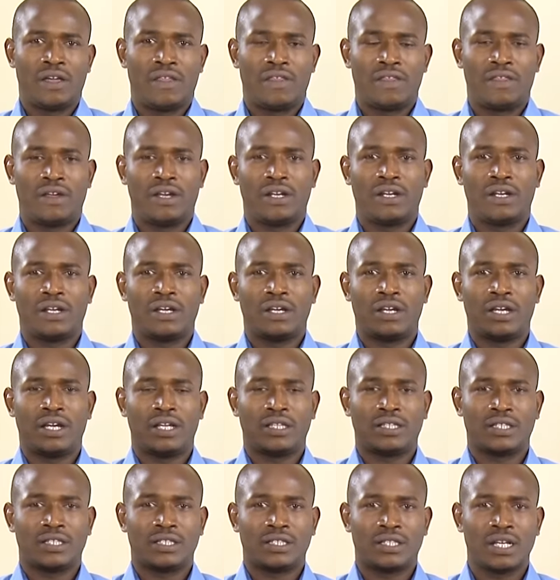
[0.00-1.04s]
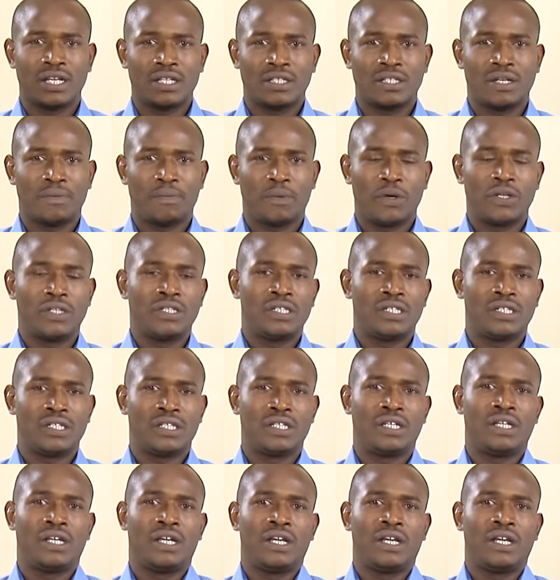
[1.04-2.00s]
Then at such a point,